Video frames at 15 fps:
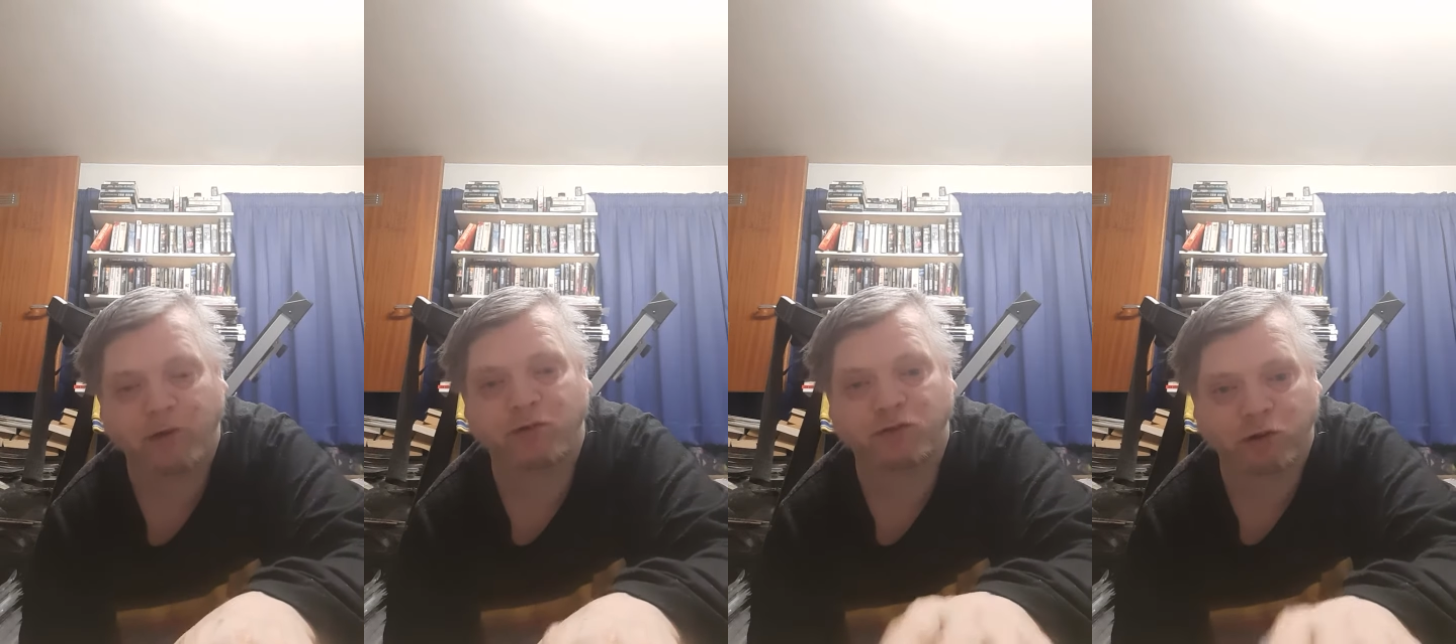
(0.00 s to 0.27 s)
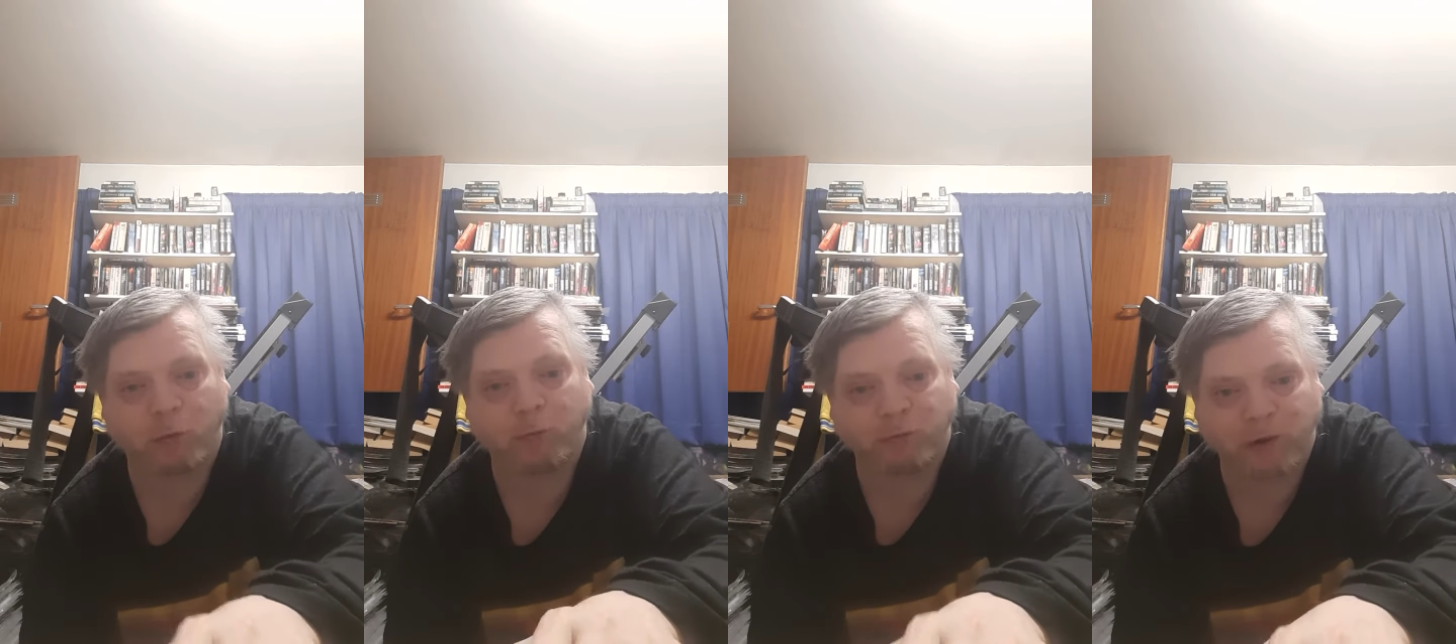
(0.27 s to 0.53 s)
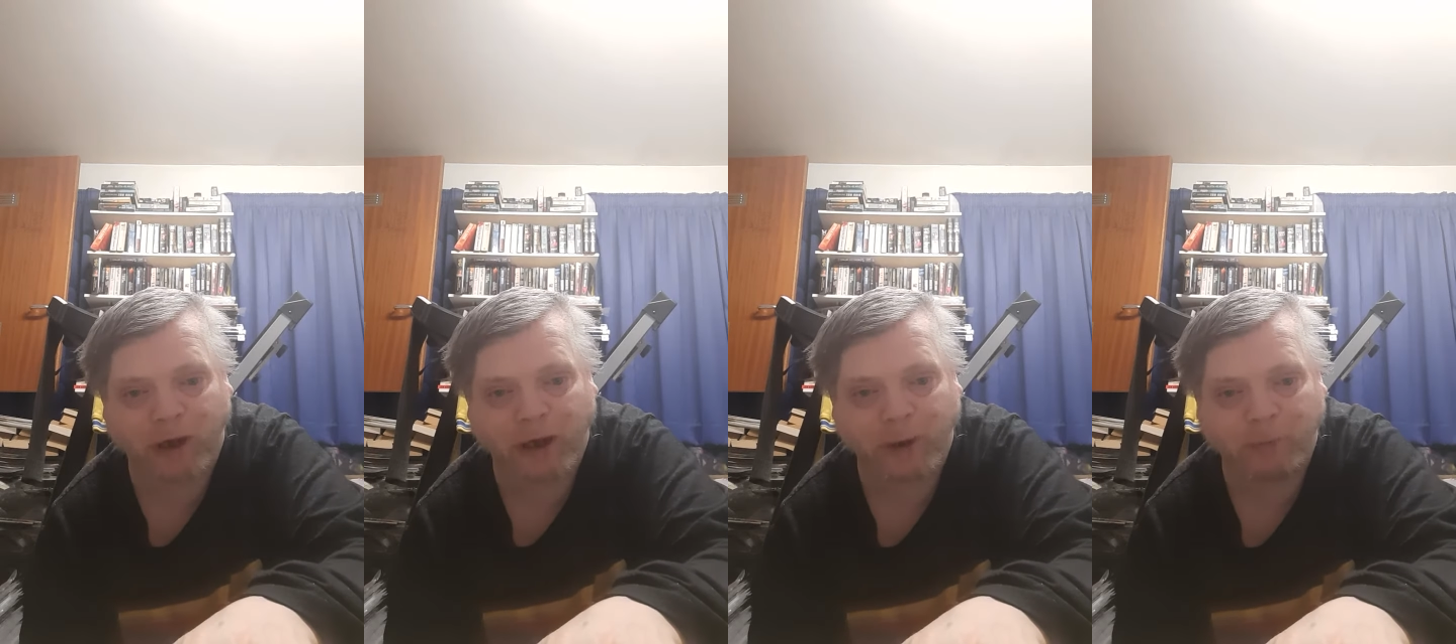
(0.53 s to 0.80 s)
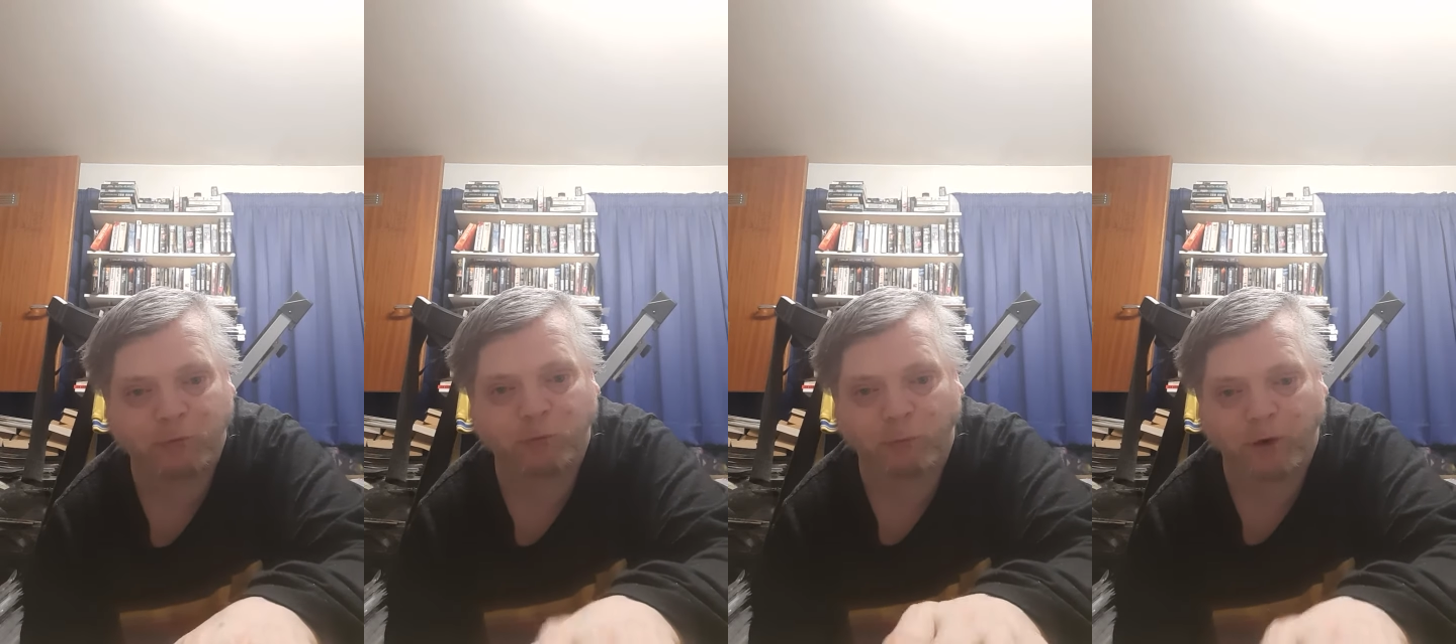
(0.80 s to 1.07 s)

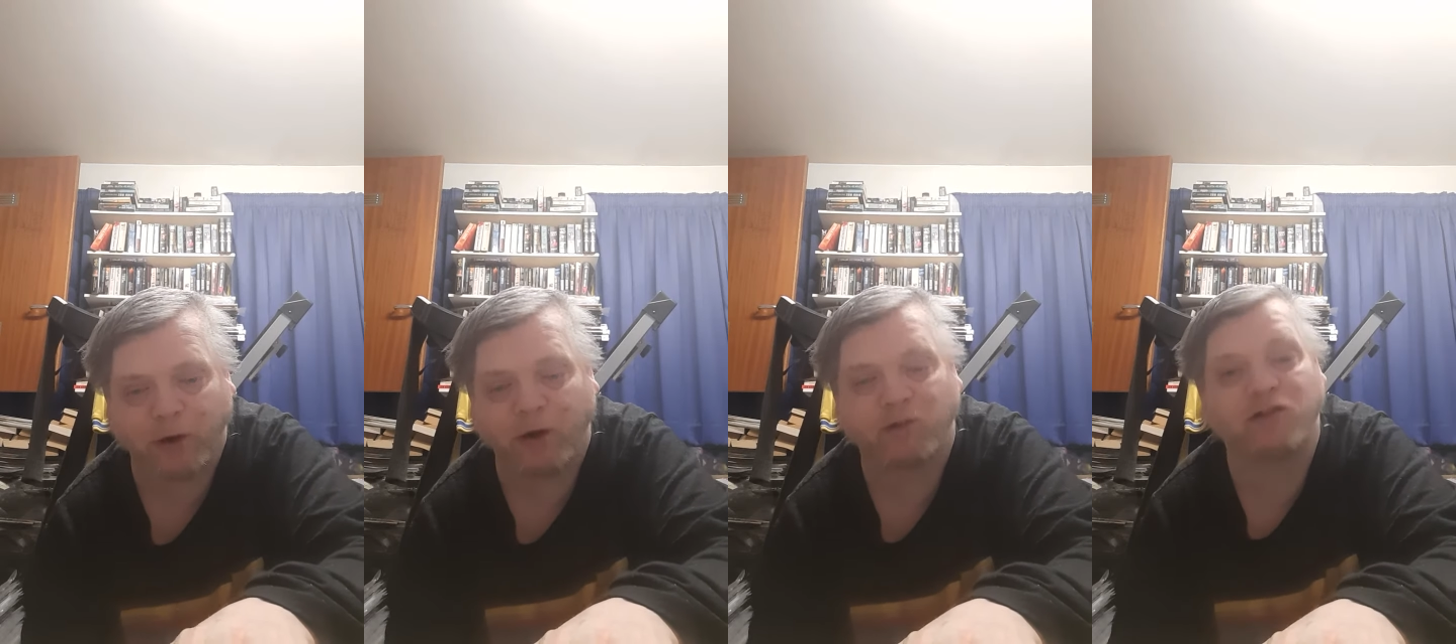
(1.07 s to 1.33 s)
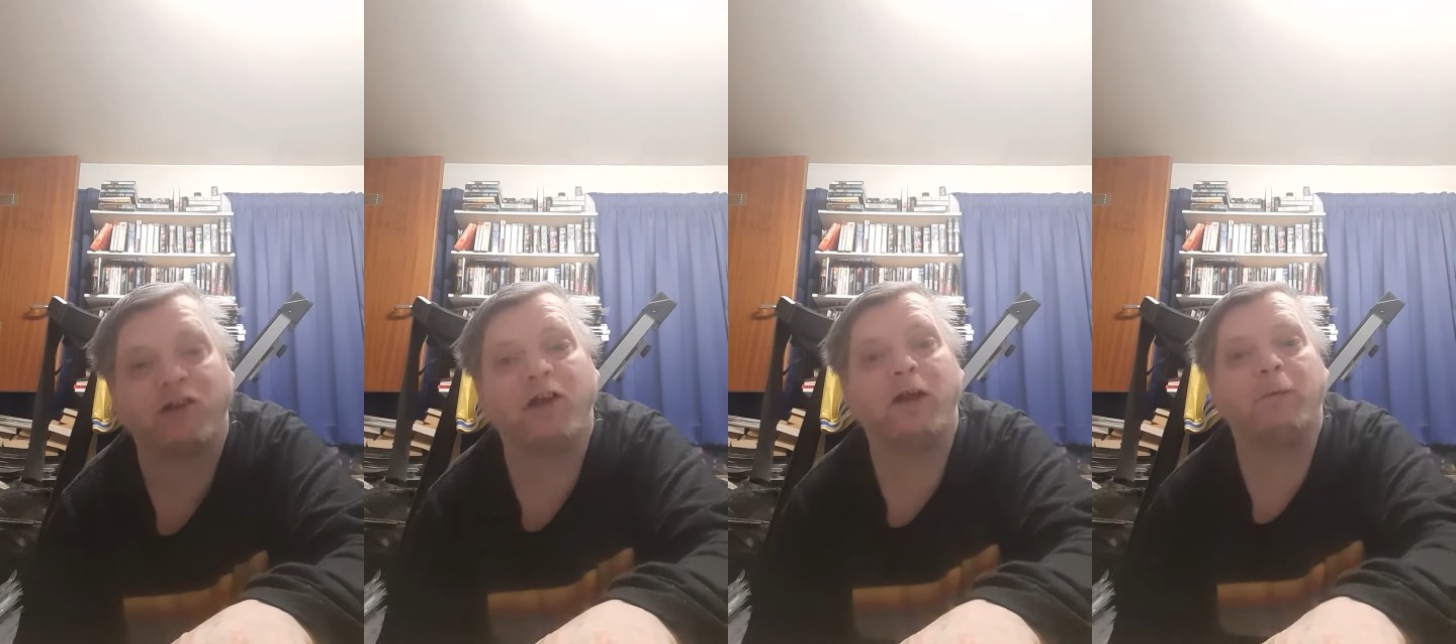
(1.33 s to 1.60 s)
sometimes works,